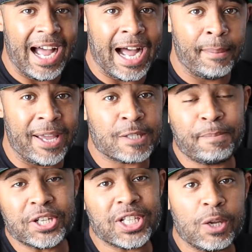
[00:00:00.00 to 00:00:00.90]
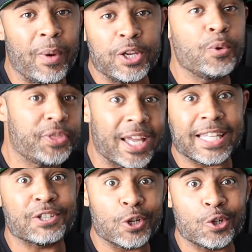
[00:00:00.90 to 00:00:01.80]
um, especially when you
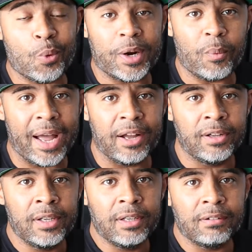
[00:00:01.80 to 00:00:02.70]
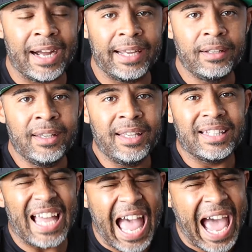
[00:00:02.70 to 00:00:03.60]
think that you're doing well, right?
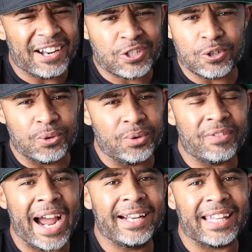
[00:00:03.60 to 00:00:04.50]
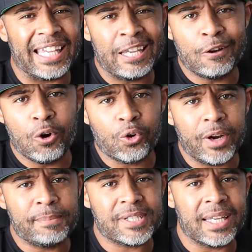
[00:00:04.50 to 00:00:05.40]
The attitude, right? The ego
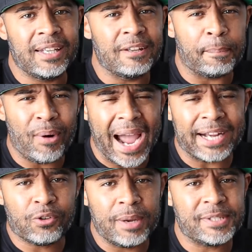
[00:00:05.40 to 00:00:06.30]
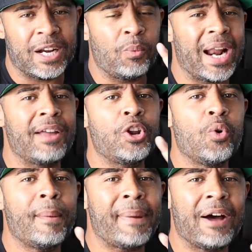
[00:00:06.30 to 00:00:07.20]
creeps in, the pride creeps in. And what I
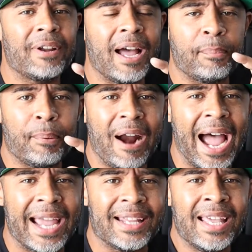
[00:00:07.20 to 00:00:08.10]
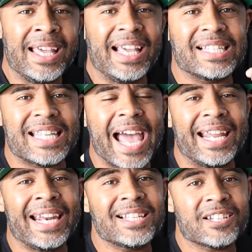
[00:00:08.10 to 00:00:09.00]
know about a pride is
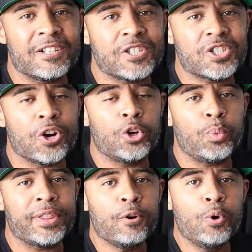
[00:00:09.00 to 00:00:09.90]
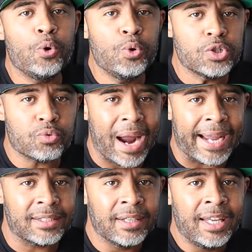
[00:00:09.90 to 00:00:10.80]
that it is concerned with who's right.